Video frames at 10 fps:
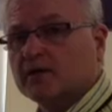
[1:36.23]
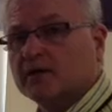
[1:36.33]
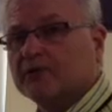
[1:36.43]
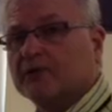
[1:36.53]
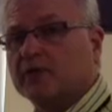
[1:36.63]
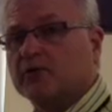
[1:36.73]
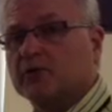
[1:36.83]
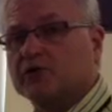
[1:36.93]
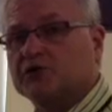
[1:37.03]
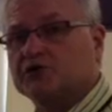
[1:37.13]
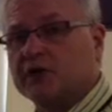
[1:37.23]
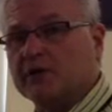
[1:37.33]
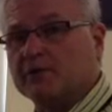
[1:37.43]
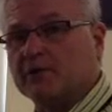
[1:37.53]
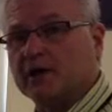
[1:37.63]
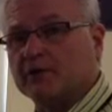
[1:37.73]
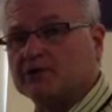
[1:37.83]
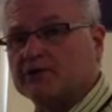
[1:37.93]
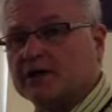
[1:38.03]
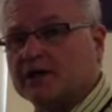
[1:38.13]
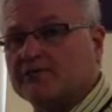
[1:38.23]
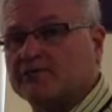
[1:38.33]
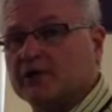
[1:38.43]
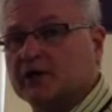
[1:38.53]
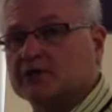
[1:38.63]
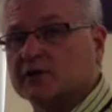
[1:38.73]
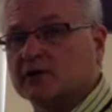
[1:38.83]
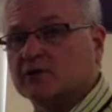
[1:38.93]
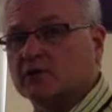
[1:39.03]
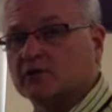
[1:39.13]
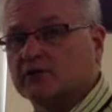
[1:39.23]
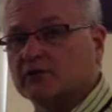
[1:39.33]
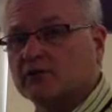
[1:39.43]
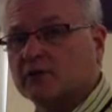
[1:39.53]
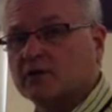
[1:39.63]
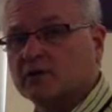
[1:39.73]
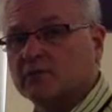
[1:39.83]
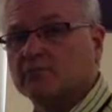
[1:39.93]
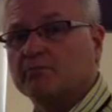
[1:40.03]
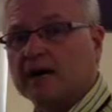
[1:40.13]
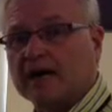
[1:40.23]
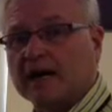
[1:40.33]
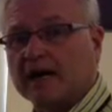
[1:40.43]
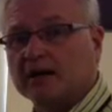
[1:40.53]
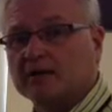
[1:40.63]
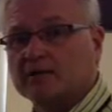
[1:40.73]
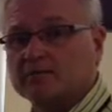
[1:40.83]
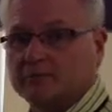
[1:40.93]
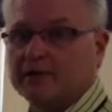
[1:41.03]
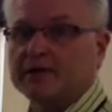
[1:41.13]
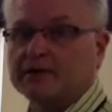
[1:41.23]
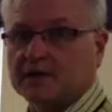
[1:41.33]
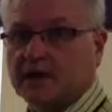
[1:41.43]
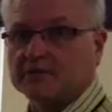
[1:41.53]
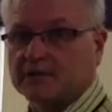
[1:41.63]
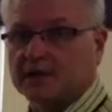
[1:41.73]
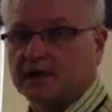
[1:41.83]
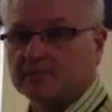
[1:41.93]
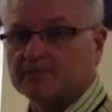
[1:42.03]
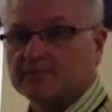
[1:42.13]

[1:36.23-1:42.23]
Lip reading: If I were a sheep, I would say that flux equals Ba, B times A.